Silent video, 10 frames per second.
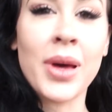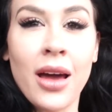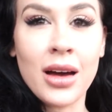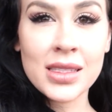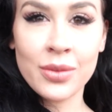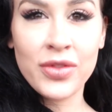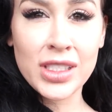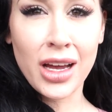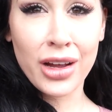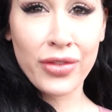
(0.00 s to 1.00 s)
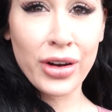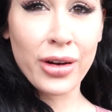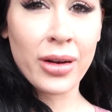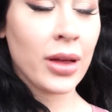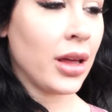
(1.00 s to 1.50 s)
my awesome
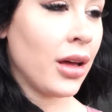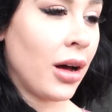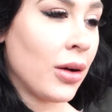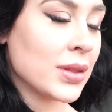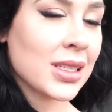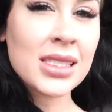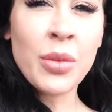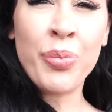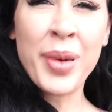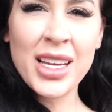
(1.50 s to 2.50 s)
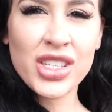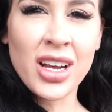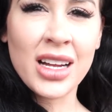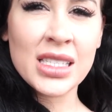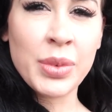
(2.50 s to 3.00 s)
photographer. Always gets the best
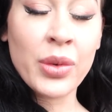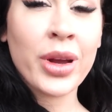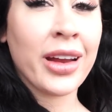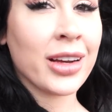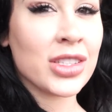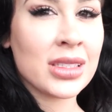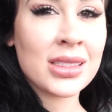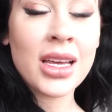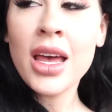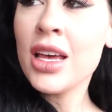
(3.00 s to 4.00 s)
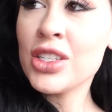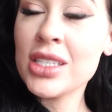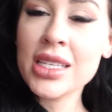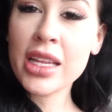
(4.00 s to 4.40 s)
shots, but here just, just